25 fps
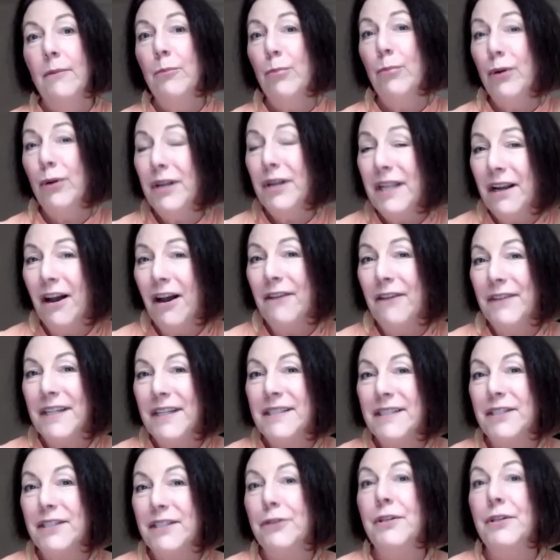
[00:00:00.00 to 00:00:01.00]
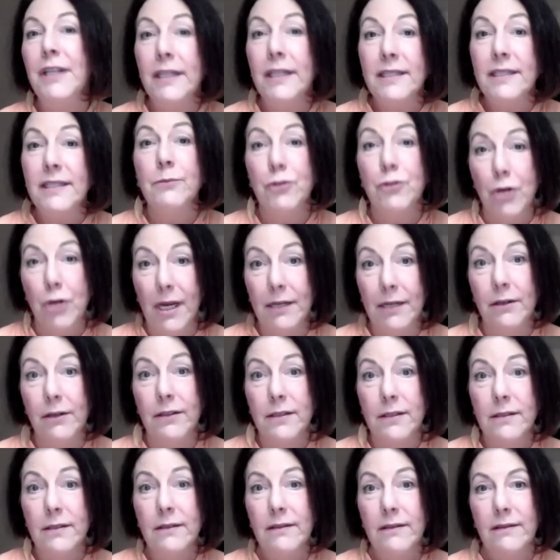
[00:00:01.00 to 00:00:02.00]
Pretty obvious you need some
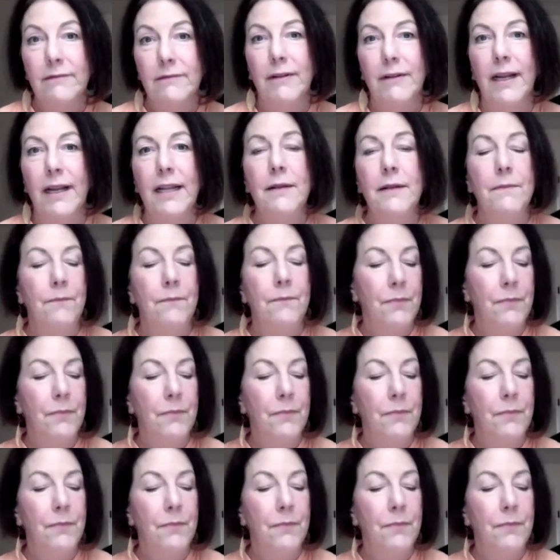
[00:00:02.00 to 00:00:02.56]
trainers, right?